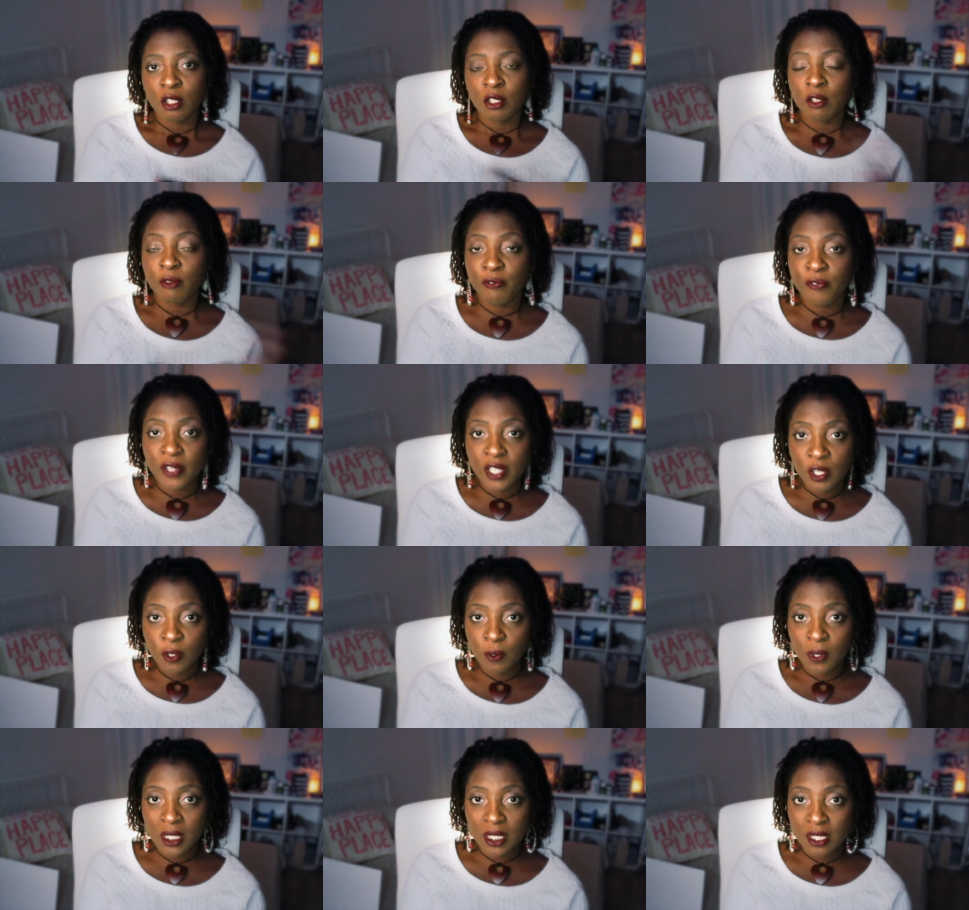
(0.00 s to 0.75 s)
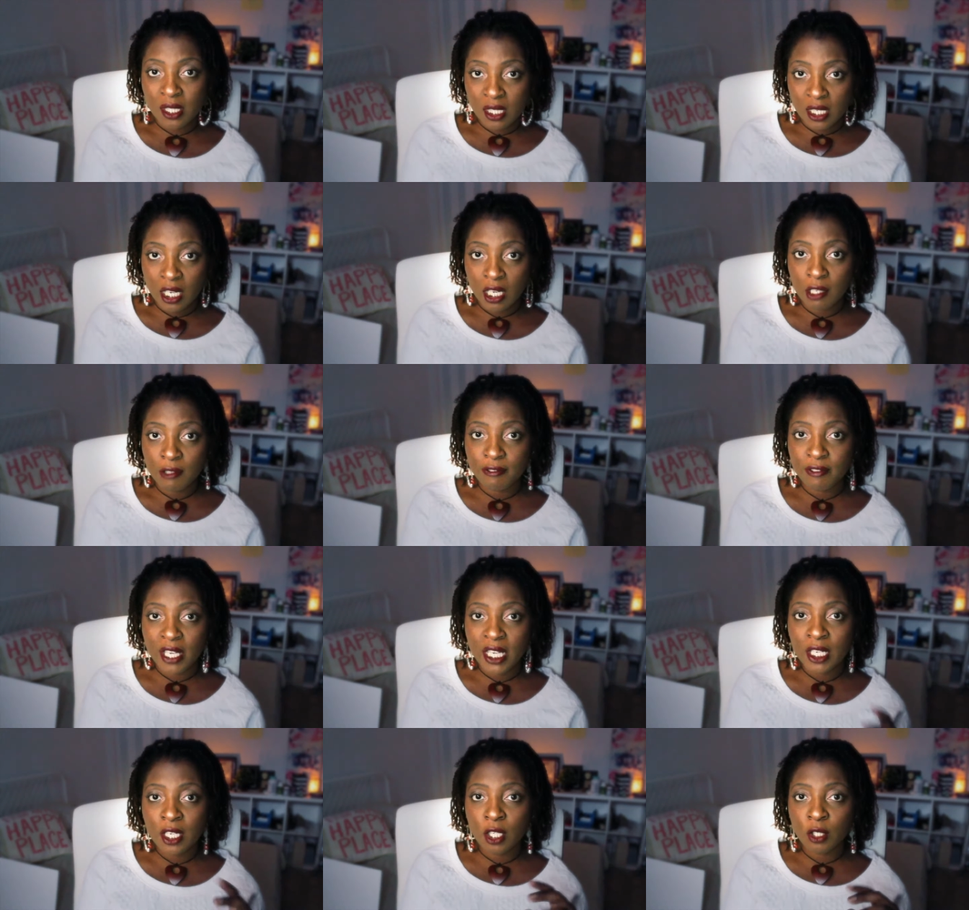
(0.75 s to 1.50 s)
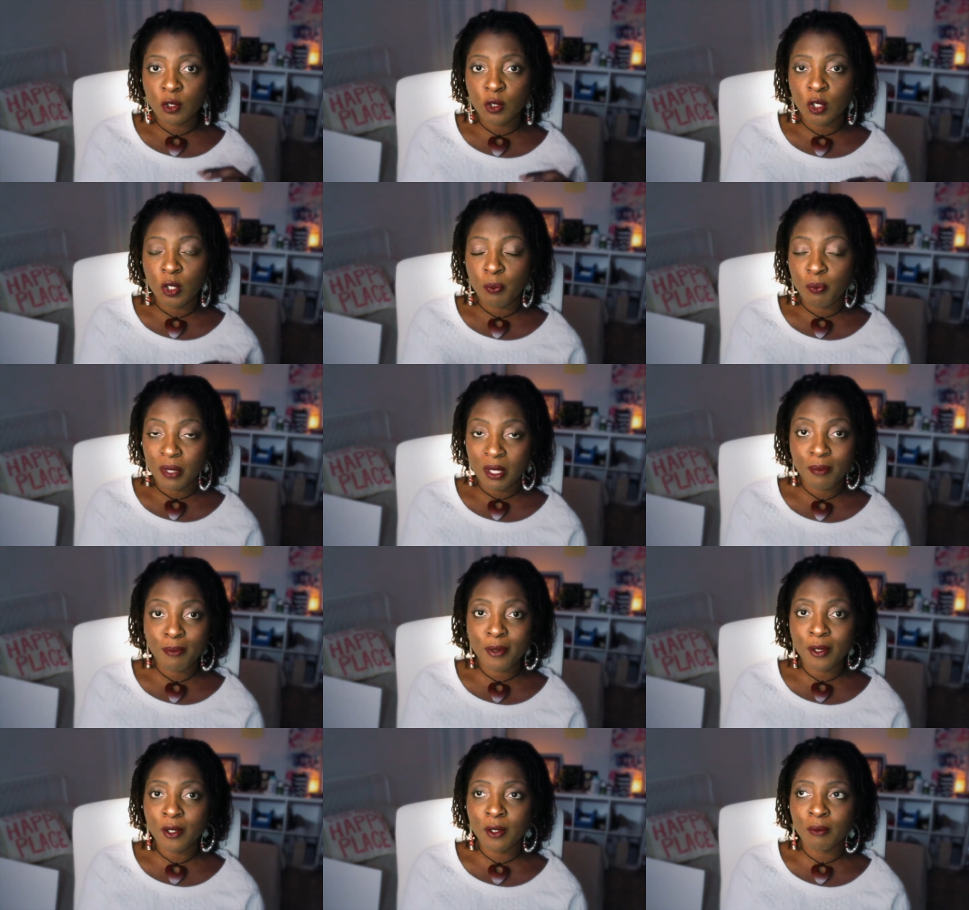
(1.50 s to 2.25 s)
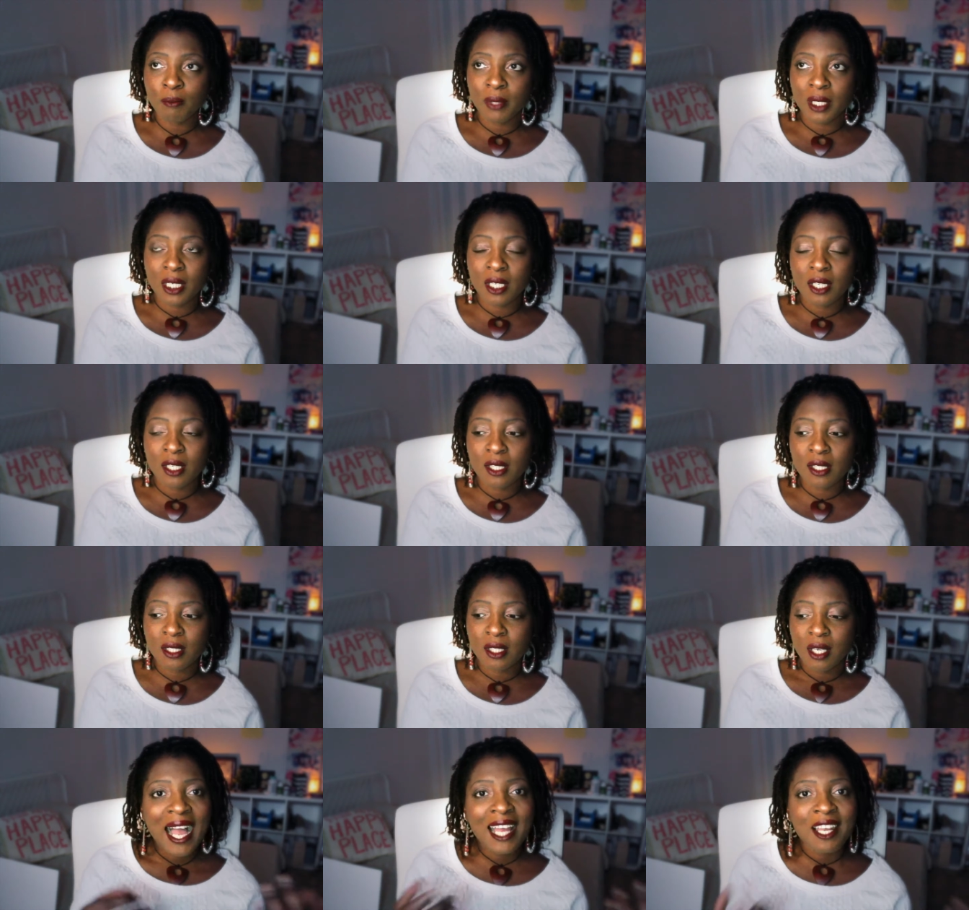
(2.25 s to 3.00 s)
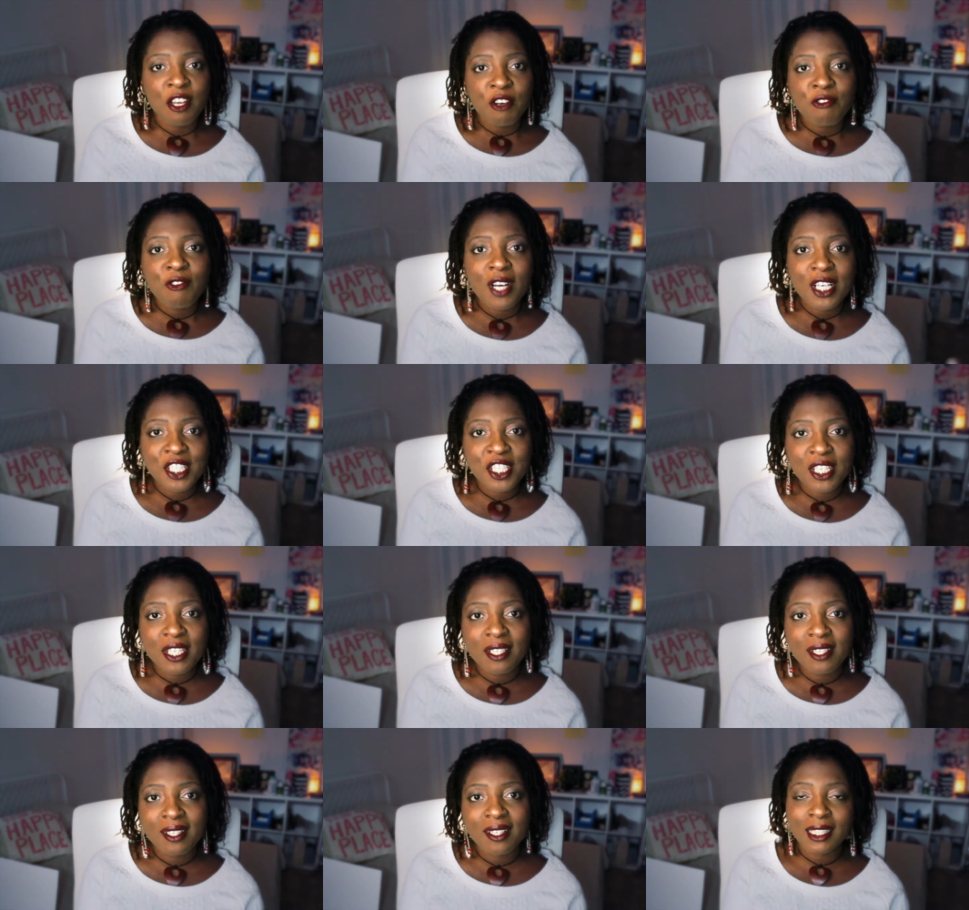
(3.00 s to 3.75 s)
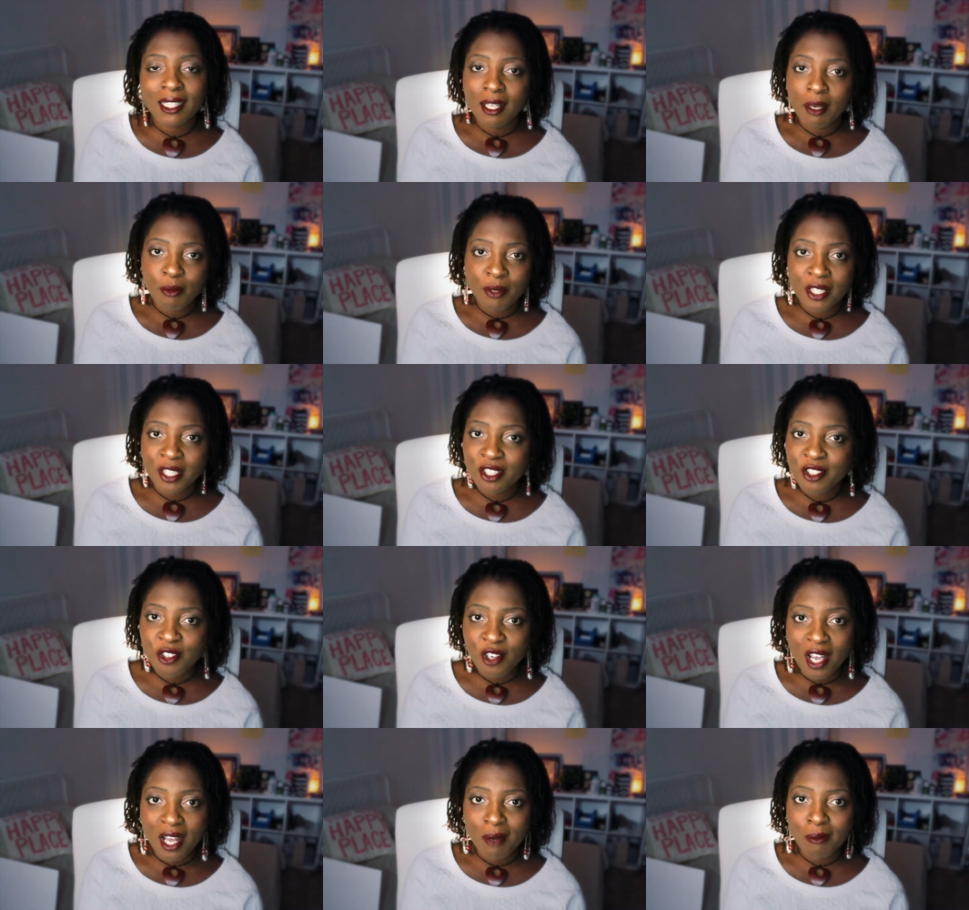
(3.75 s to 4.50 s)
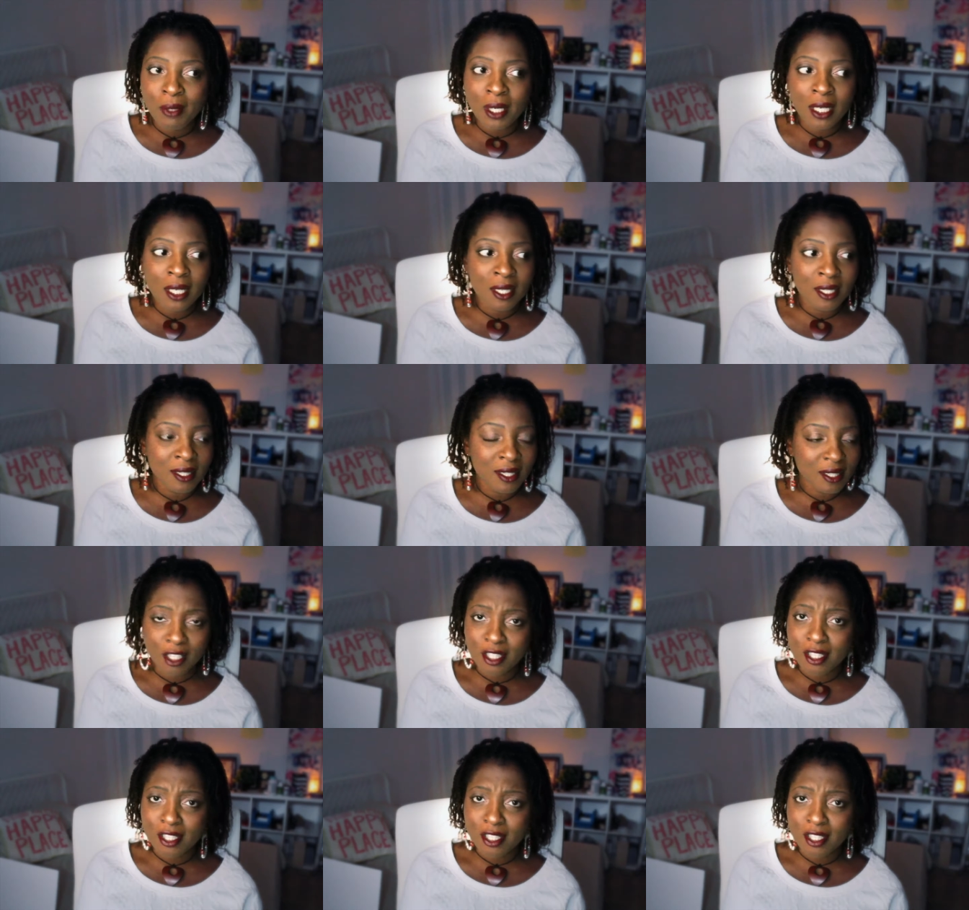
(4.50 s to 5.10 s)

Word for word: the video itself and not to the people because I love watching celebrity dramas,